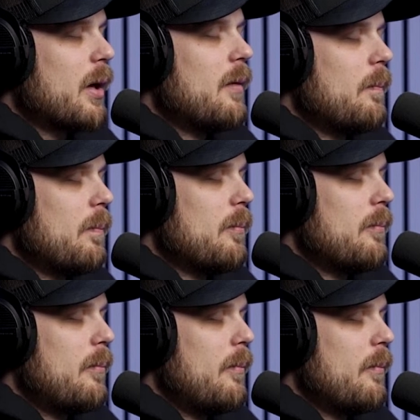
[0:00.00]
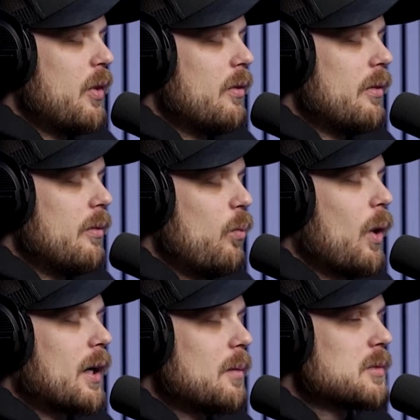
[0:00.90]
but
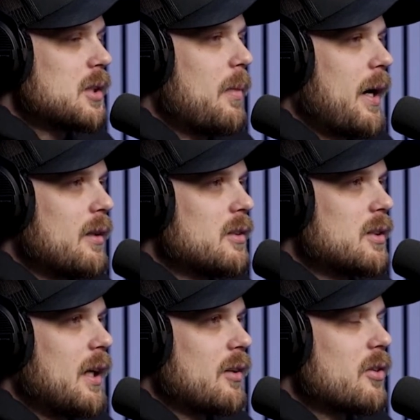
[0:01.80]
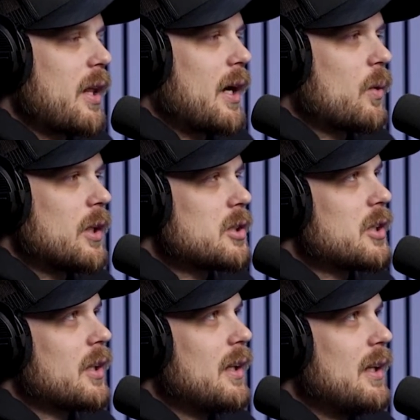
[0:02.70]
what comes to mind to answer that
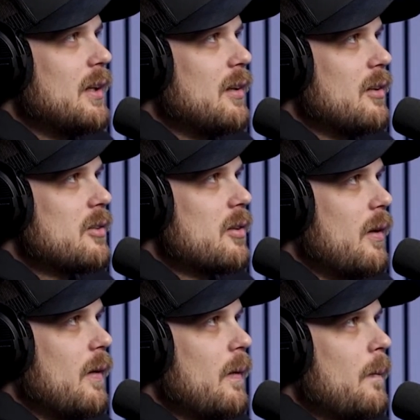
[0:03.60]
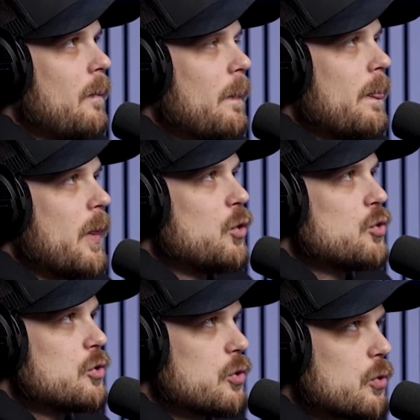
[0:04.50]
question is
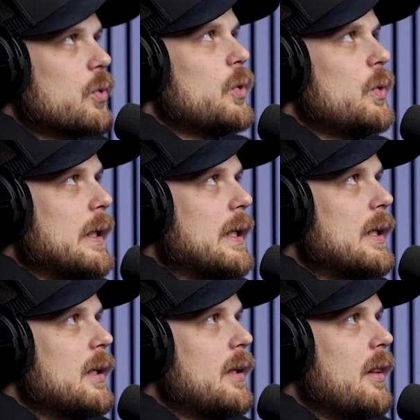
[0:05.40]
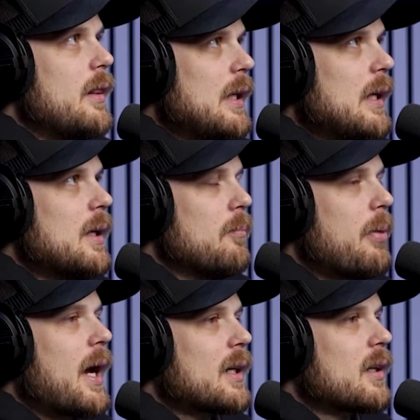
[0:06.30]
truly the
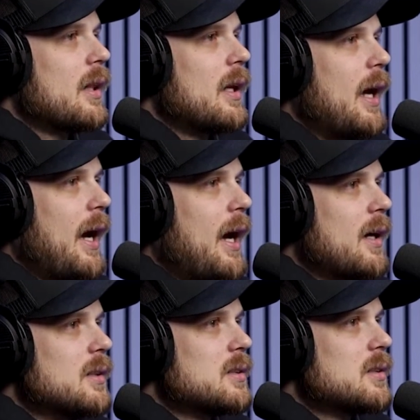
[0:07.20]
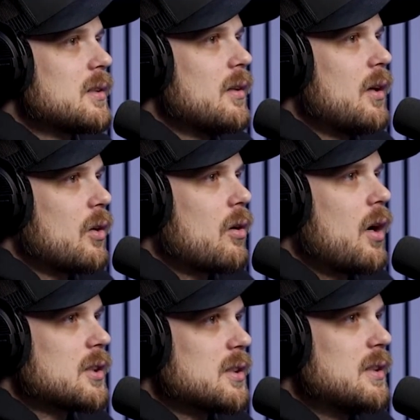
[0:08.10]
impact that it has
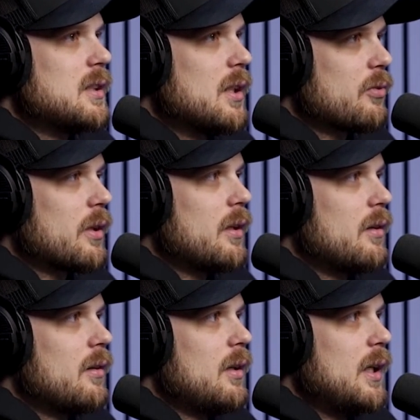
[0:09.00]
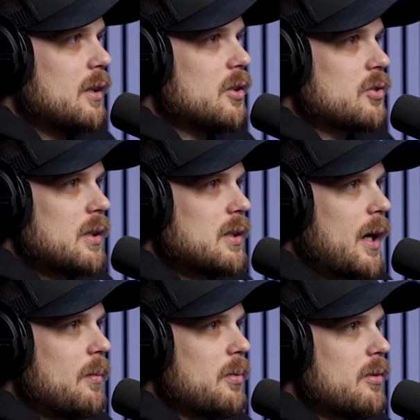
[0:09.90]
across different industry
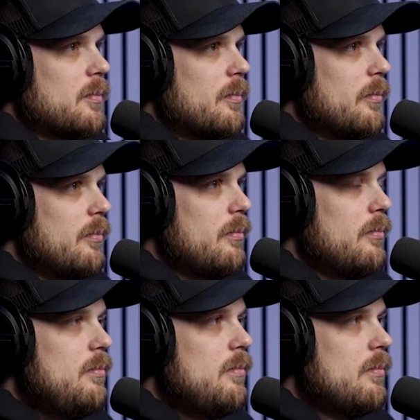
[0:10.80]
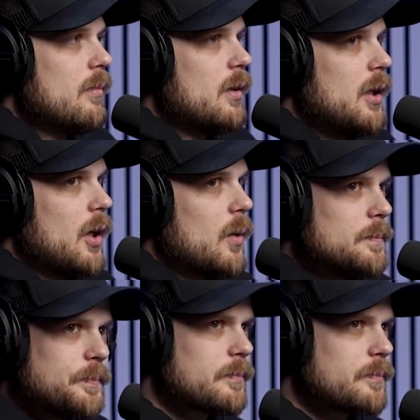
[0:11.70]
types. Mm-hmm.